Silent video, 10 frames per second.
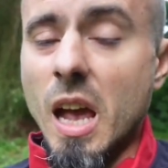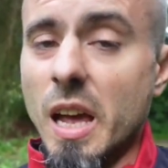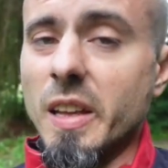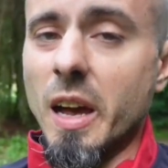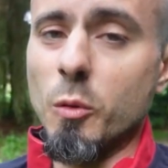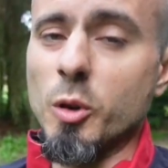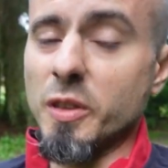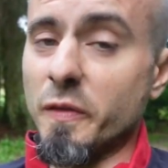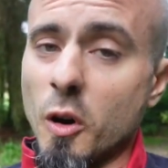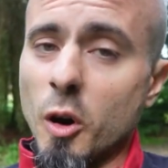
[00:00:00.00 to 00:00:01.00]
And I was
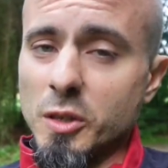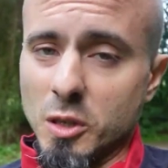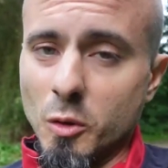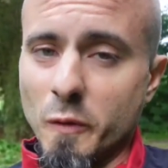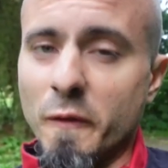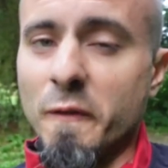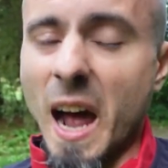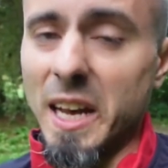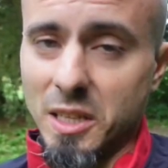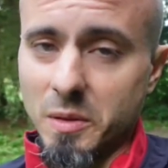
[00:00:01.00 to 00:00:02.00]
forced to
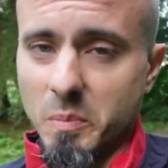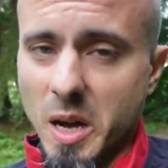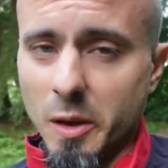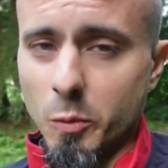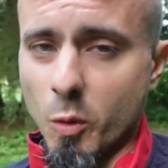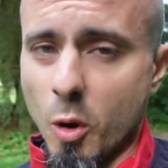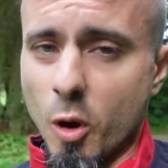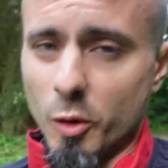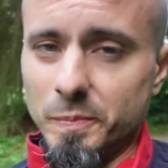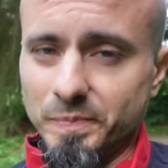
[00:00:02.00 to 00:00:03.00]
fight my
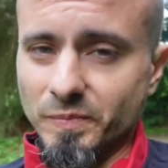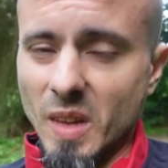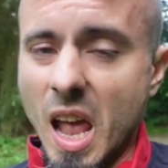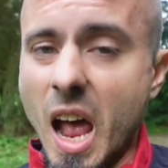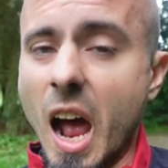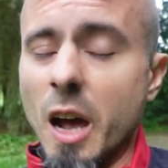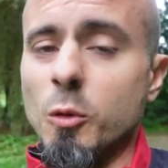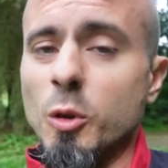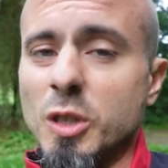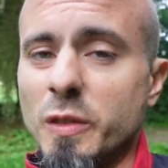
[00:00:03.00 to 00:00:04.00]
war. I
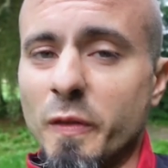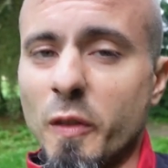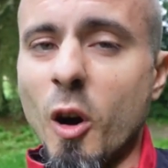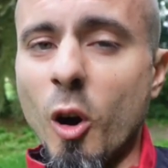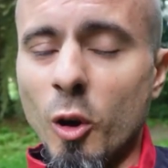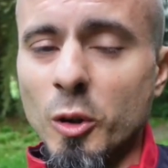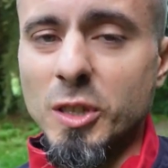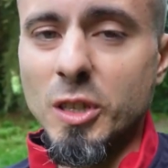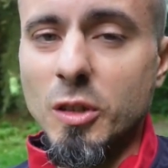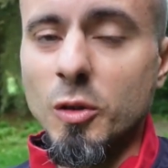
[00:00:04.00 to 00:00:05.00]
was
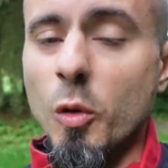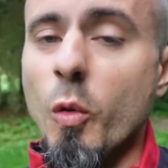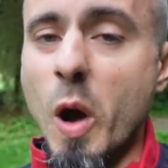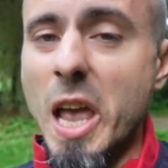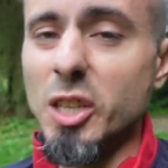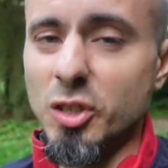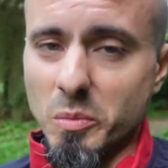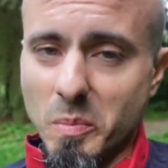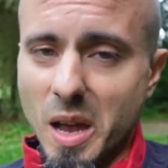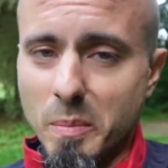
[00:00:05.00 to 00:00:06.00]
forced to wage
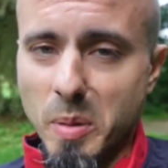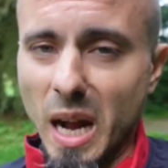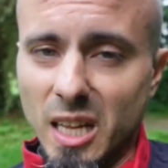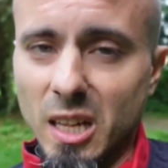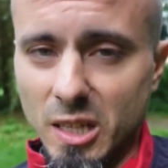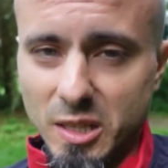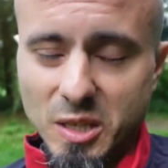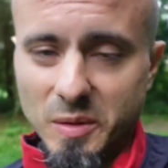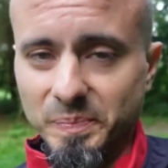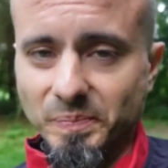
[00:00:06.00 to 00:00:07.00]
my battles.